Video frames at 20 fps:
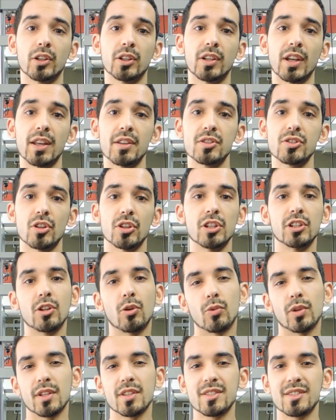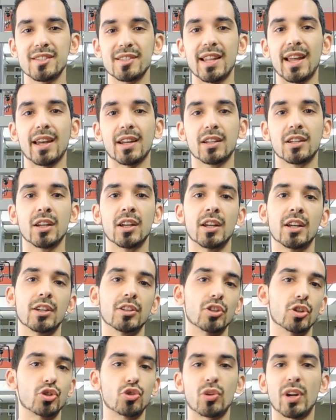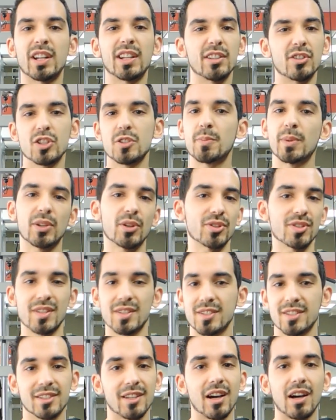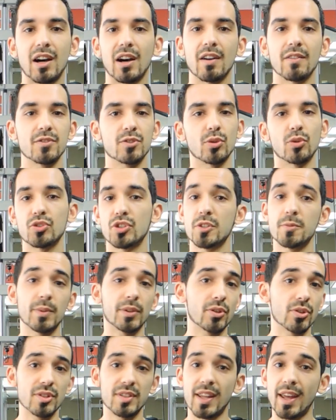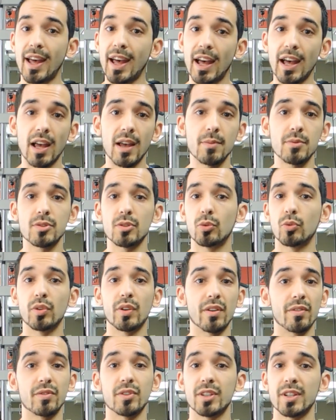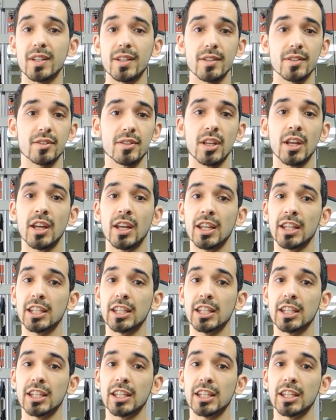Okay, so you don't want to slack your training just because it's calves or just because they're abs or whatever it is.